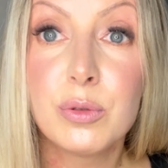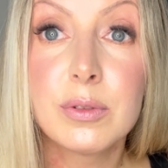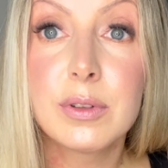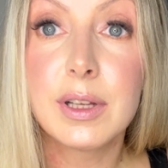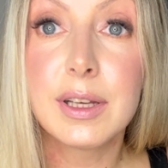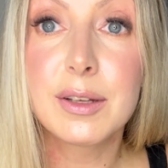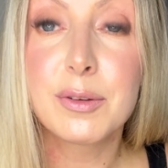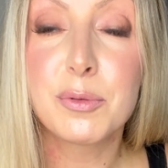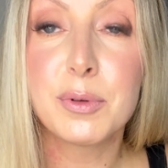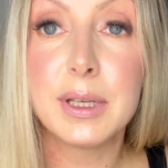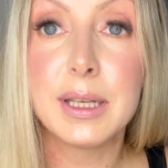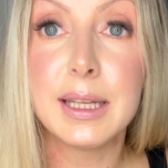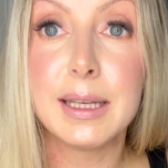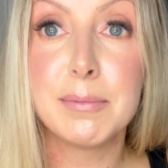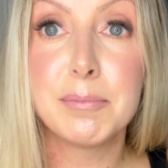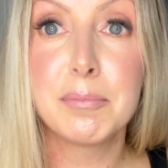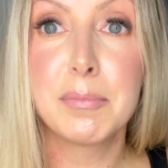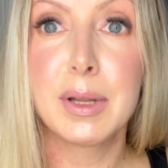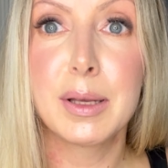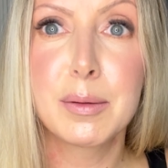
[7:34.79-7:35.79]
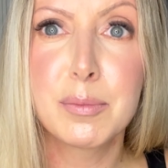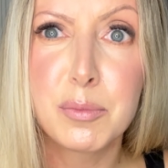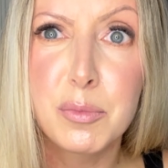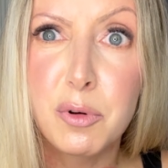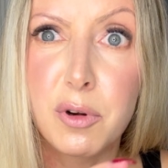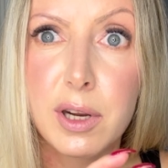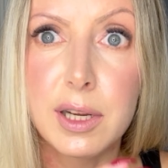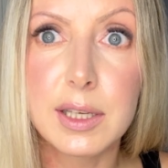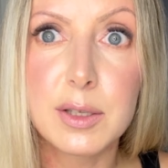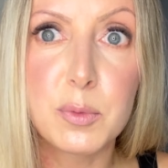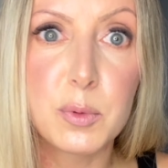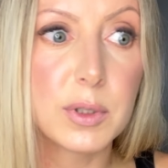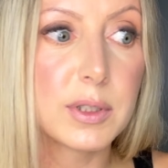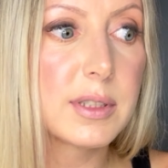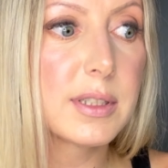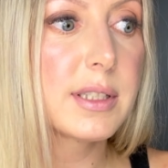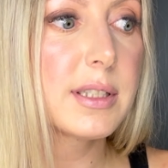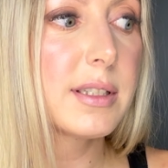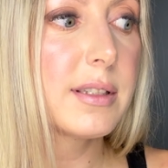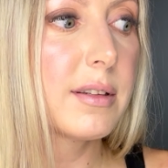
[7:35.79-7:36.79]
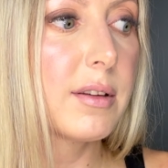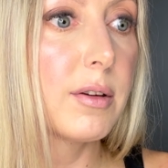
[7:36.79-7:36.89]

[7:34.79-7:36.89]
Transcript: like really like bright ones